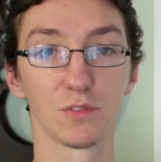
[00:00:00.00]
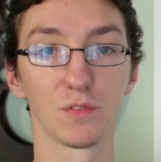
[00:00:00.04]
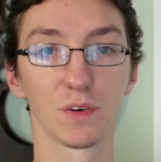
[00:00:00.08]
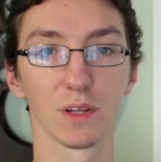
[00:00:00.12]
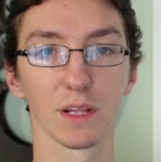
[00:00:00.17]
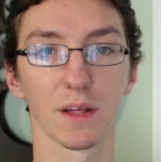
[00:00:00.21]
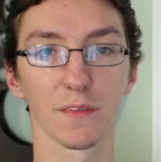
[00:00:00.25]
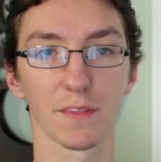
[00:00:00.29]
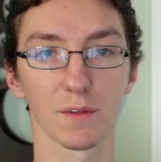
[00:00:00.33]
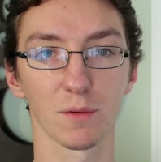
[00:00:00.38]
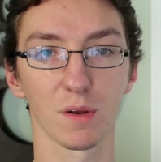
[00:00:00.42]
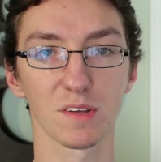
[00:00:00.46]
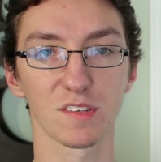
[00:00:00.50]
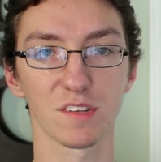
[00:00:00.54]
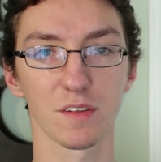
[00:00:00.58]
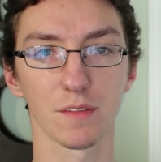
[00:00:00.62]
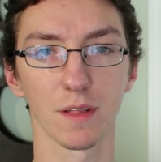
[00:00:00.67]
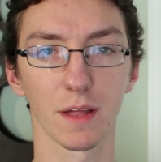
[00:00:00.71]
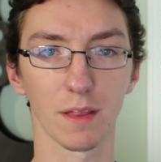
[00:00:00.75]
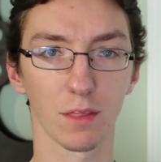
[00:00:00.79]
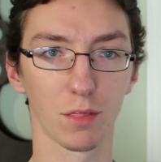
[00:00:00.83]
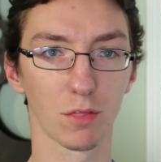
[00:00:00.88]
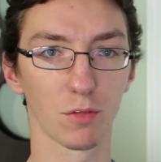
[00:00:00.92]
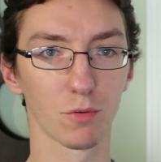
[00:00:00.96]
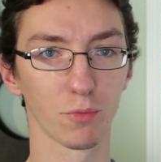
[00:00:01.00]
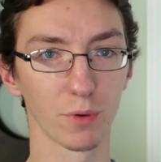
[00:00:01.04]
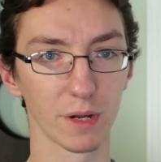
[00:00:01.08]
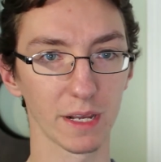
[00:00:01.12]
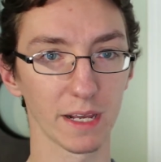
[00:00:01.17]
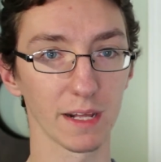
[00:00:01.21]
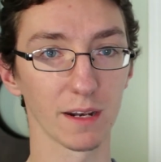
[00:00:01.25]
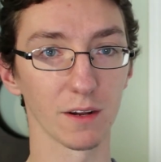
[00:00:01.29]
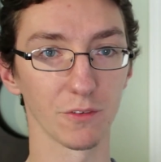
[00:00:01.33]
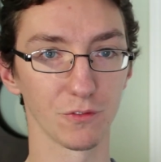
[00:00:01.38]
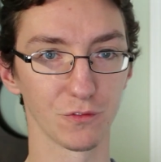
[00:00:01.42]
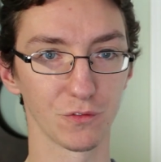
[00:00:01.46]
To fill out the rest of that
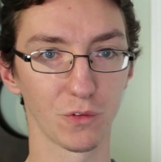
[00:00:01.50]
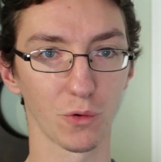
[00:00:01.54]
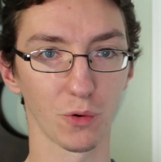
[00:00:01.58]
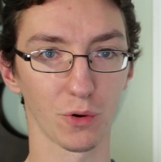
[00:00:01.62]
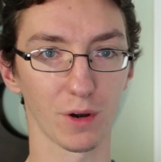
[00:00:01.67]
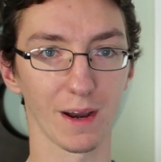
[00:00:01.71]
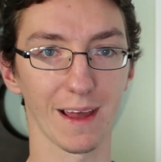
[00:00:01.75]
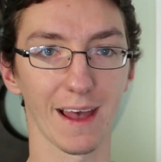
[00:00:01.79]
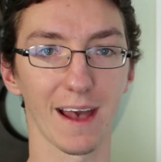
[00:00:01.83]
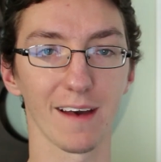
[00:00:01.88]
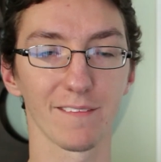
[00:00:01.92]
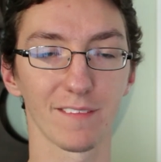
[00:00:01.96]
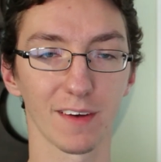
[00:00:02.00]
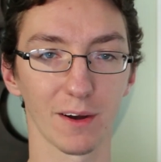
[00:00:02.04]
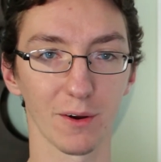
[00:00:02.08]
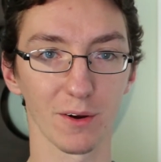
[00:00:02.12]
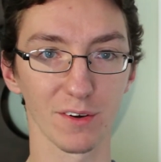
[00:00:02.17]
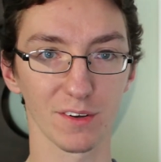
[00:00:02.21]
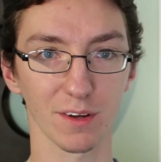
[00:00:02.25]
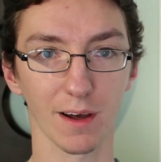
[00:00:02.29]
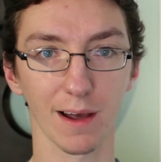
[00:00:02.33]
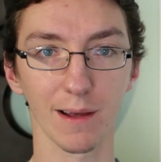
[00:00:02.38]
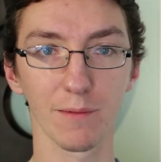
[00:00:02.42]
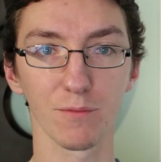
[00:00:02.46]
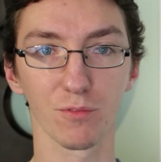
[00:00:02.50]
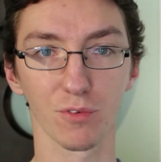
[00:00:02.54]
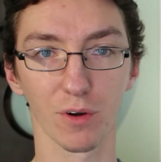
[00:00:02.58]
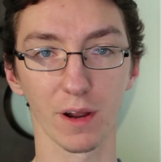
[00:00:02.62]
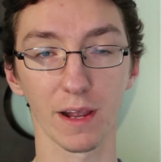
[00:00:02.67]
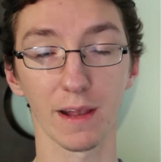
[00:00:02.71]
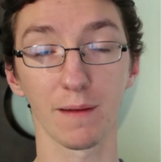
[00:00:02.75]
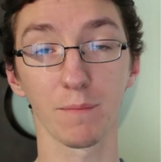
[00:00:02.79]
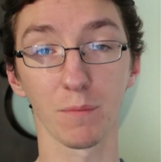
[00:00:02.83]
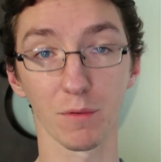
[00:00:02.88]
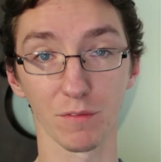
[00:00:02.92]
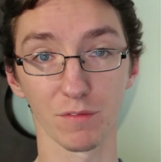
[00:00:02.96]
3 to 4.5 hour time
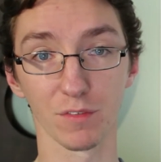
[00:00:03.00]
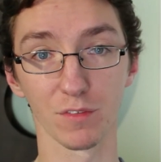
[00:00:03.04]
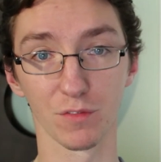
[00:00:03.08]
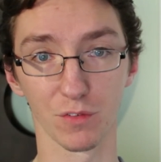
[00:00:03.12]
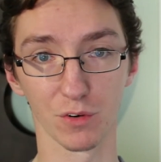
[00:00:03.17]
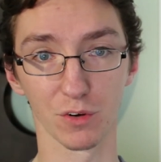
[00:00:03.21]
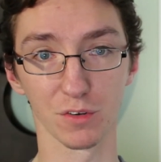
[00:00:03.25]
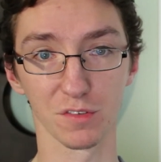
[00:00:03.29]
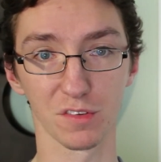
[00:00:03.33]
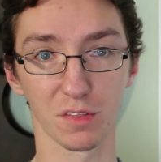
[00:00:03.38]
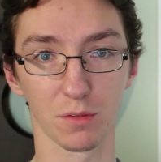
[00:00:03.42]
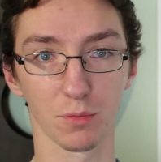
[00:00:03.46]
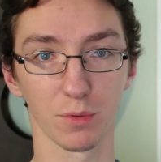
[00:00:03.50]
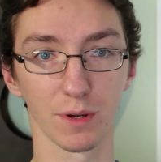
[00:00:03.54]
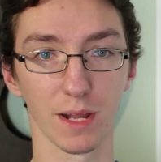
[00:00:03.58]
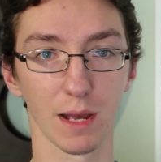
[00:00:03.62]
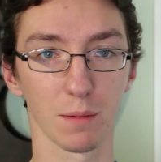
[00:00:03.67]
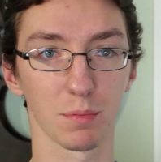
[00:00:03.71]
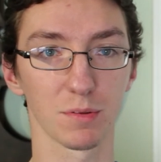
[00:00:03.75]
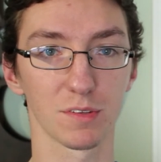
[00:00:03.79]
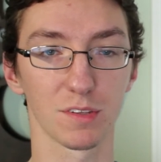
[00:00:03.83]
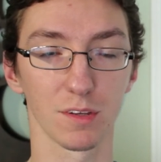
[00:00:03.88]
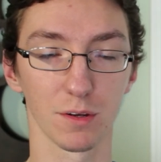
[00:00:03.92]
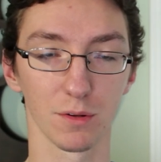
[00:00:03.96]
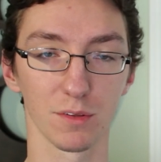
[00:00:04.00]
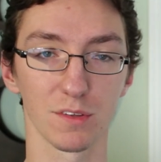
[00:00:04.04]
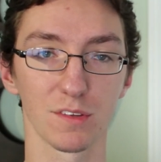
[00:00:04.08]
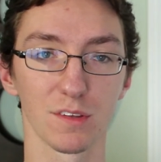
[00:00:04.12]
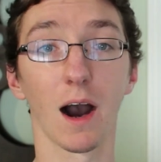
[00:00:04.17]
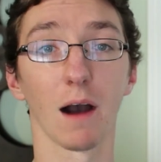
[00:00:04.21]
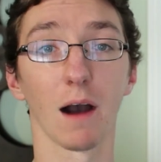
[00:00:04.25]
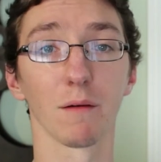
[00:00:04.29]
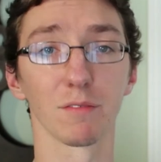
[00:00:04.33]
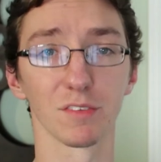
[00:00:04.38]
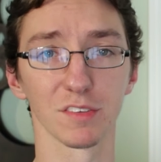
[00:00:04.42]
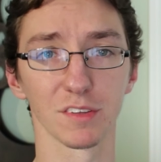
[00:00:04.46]
frame of the first 3 episodes,
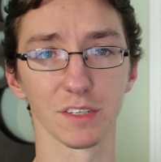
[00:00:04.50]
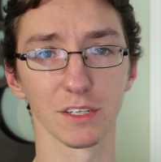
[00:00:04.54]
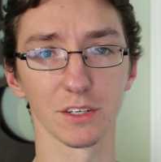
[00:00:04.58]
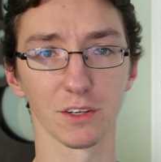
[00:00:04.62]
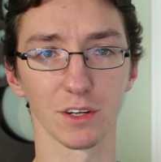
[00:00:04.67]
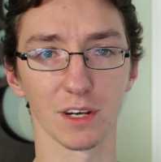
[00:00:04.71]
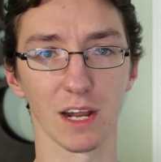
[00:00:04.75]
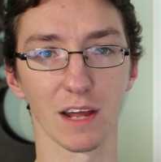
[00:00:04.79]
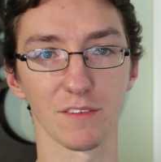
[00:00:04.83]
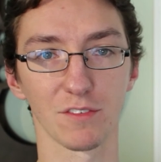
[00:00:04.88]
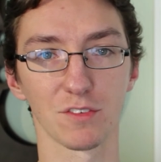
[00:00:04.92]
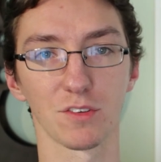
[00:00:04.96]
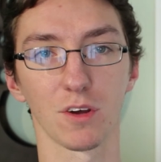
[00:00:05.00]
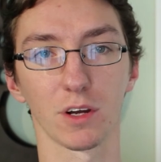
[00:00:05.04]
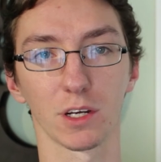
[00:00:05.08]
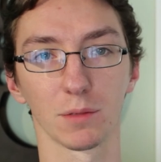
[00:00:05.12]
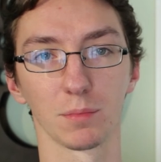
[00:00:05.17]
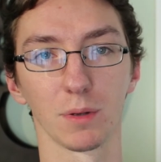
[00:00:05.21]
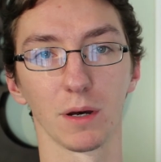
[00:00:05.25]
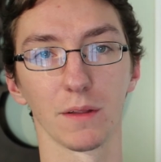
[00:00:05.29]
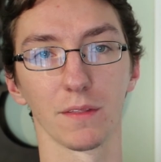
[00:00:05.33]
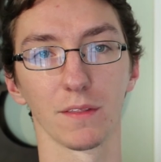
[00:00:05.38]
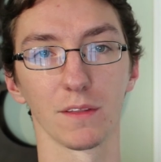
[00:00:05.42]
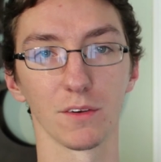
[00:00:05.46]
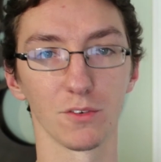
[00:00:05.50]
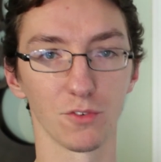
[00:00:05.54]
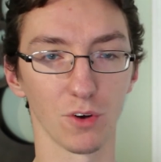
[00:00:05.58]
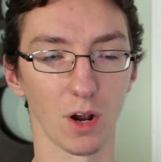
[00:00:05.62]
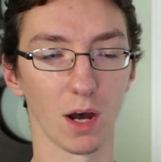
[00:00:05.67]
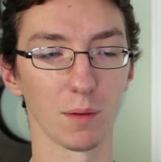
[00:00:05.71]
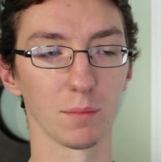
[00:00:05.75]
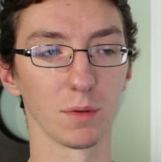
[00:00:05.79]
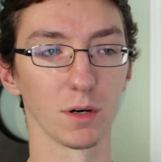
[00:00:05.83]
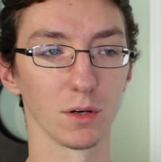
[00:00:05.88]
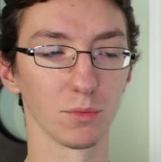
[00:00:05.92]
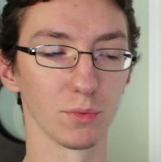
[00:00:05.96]
obviously you're going to have to talk about the
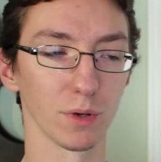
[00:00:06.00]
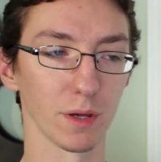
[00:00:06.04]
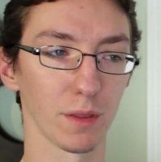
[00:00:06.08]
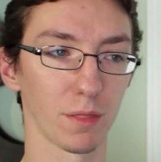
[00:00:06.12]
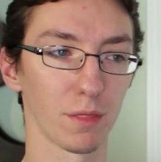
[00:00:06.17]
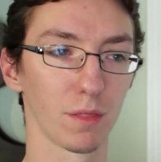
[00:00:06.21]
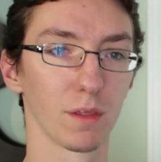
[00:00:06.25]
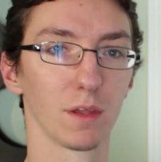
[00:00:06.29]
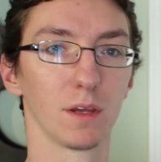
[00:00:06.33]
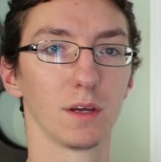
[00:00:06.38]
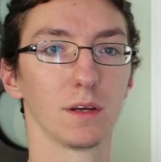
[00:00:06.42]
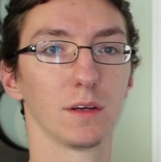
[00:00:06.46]
drama with